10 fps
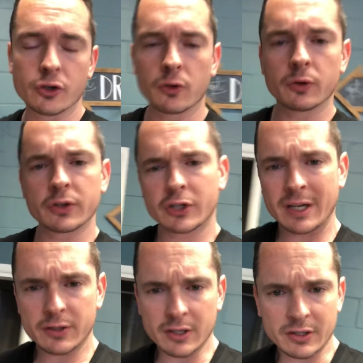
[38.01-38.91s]
or
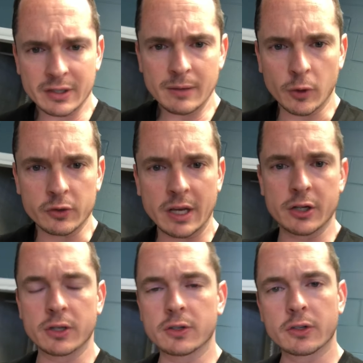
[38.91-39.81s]
change the sleeve
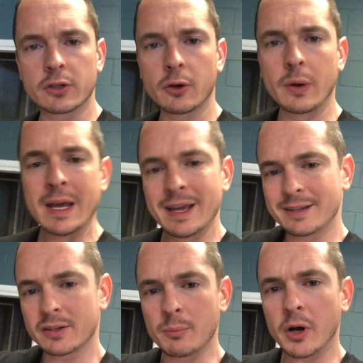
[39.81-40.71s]
rotation just so it
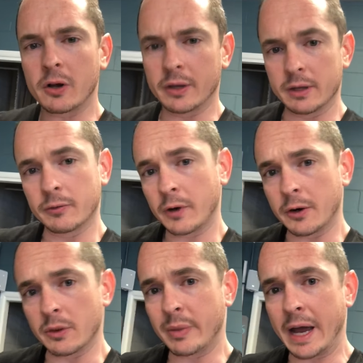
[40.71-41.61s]
doesn't buckle in the front
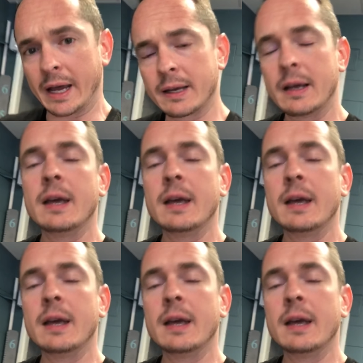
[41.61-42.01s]
or the back.